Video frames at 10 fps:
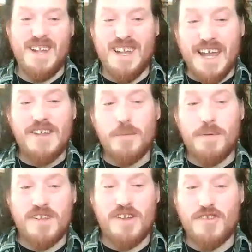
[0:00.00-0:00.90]
Later
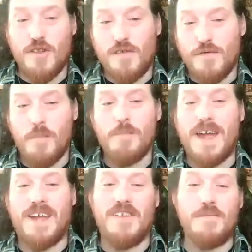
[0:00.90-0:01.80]
persistence from
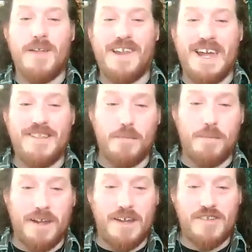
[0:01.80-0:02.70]
Becky's mother led to the
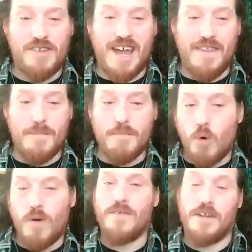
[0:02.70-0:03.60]
police to gather
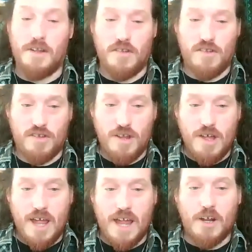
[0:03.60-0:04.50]
more evidence,
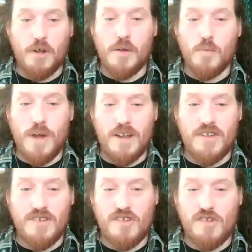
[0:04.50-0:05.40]
including
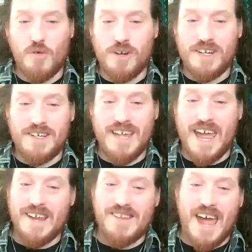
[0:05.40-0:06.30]
witnesses that saw her
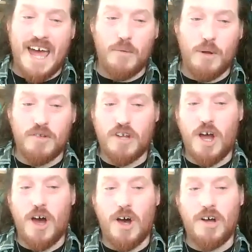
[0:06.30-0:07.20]
get into Halliwell's
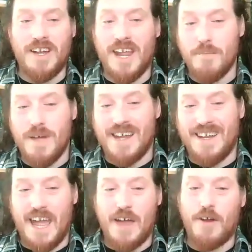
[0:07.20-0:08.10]
car and him being in
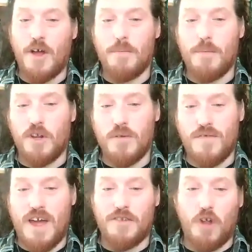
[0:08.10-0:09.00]
the area her body was
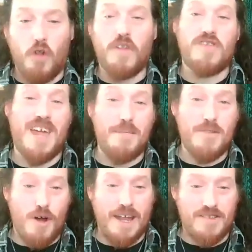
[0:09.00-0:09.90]
found on the
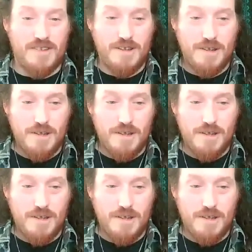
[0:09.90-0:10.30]
same night.